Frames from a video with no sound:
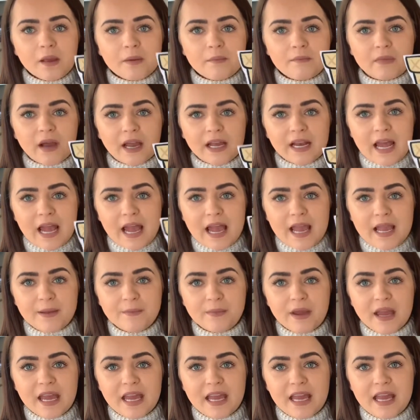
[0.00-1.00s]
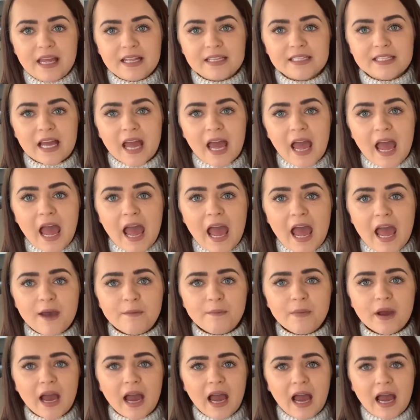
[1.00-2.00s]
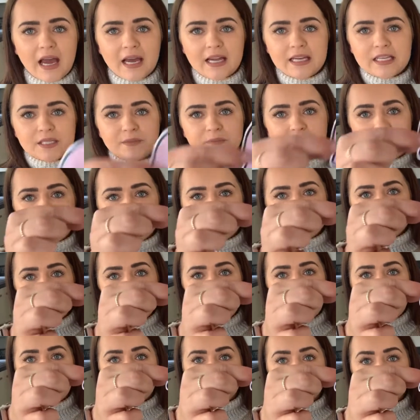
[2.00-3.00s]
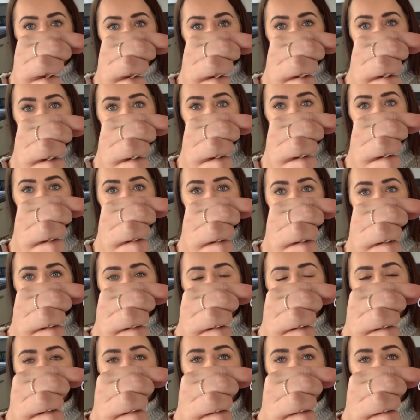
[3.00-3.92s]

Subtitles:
My name is M and my sound is